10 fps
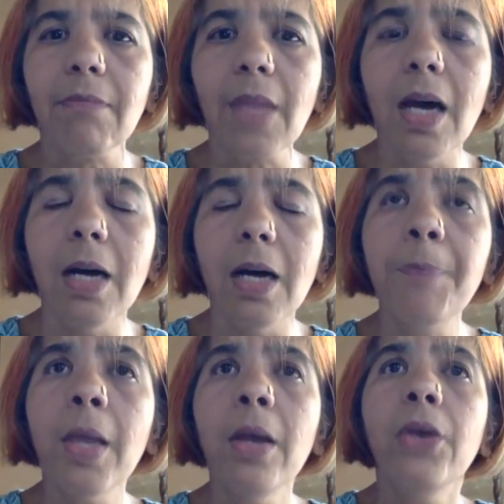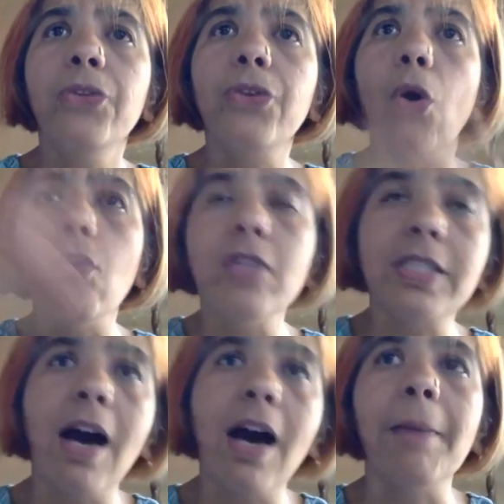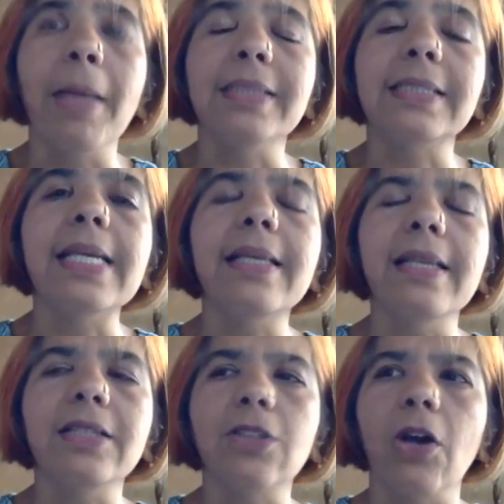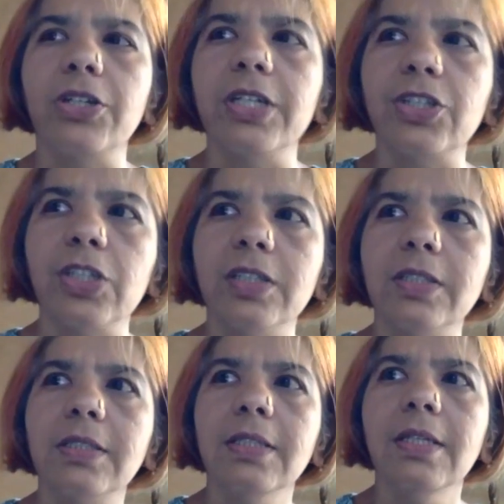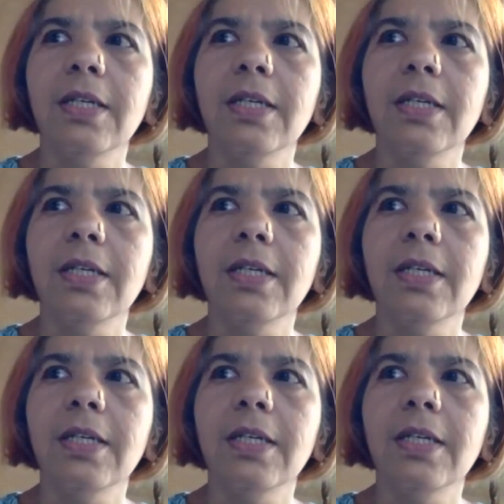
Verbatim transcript: Um, so over time, I see these contradictions,